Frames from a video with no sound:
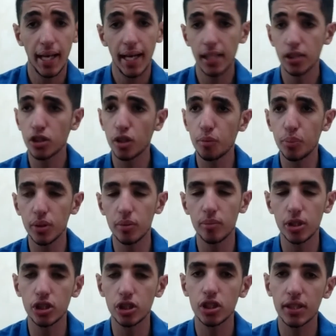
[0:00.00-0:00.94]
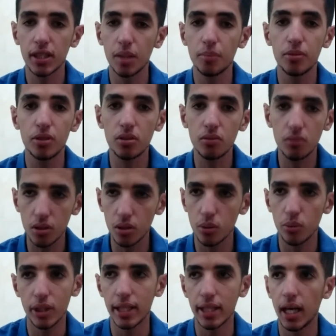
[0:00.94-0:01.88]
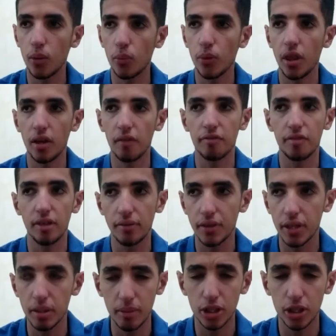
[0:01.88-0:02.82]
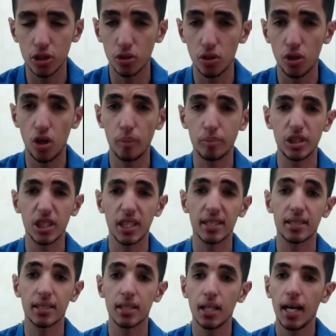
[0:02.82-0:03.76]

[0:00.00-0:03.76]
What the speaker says: And you could pretty much keep doing that with a fifth-dimensional object,